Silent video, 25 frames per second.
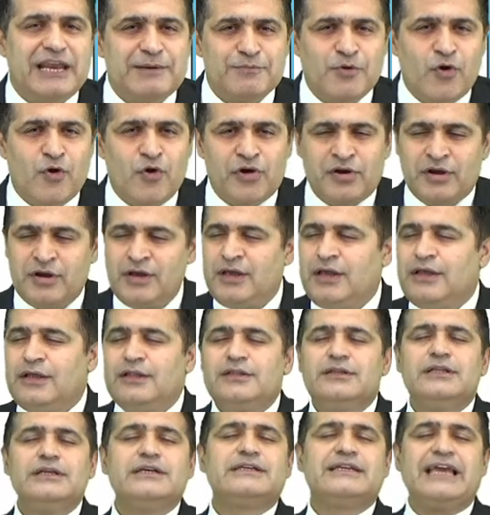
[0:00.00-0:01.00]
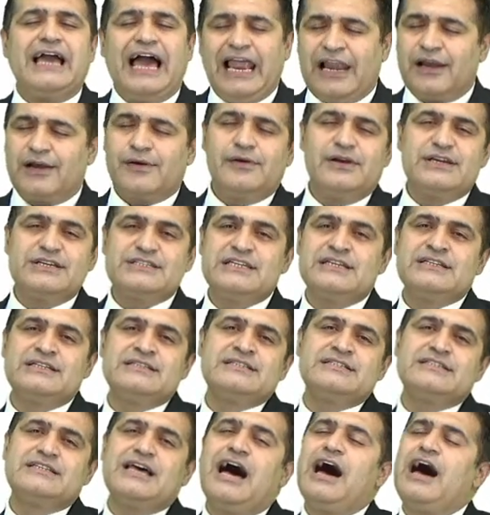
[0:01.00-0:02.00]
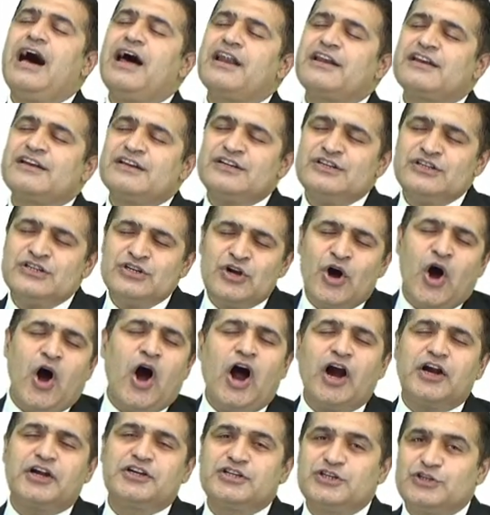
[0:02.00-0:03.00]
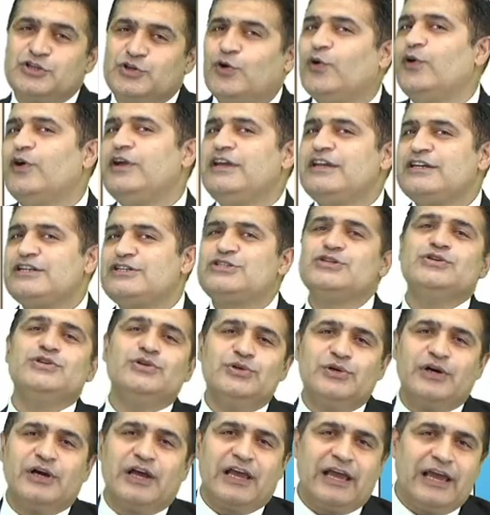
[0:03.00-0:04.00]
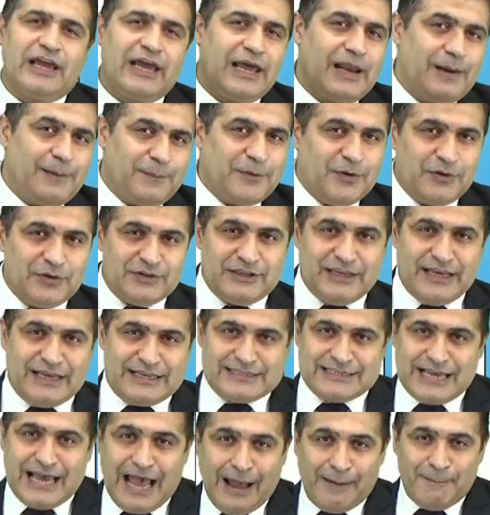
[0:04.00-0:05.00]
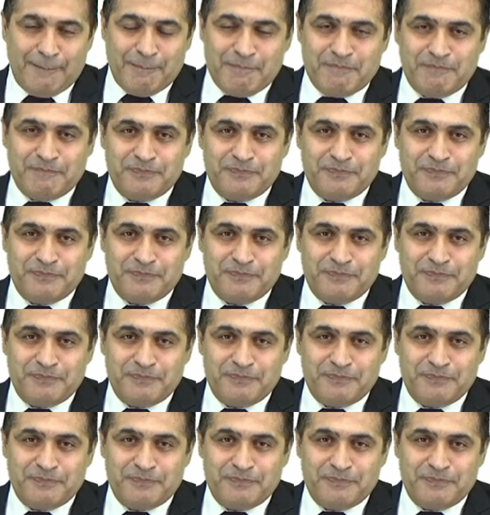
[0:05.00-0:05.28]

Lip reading: more. The calculations are not going to help you in the exam.